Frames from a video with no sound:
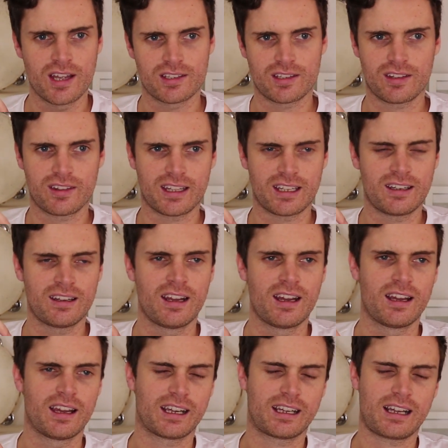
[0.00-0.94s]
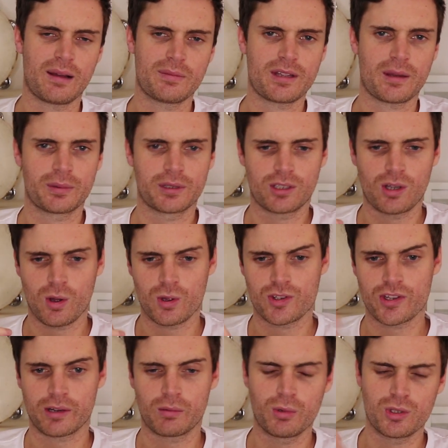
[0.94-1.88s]
So then it comes up in the call.
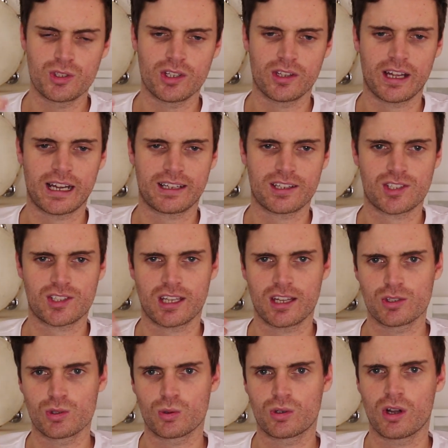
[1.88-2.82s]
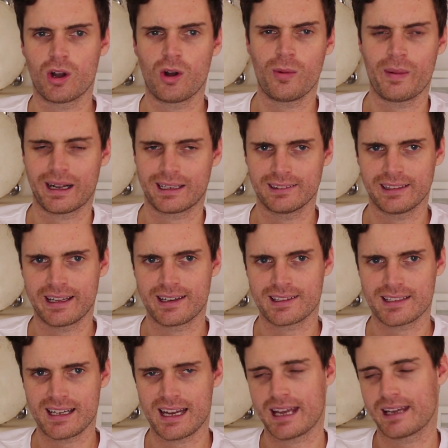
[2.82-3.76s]
It's like, would you like a scheduled callback
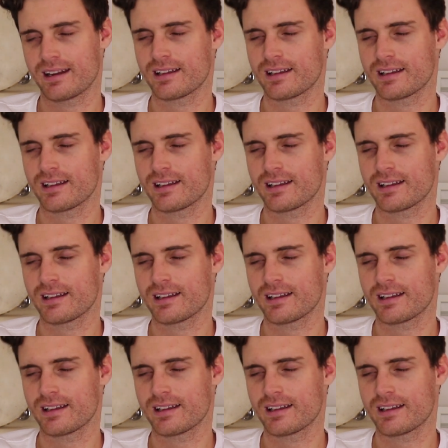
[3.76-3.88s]
later today?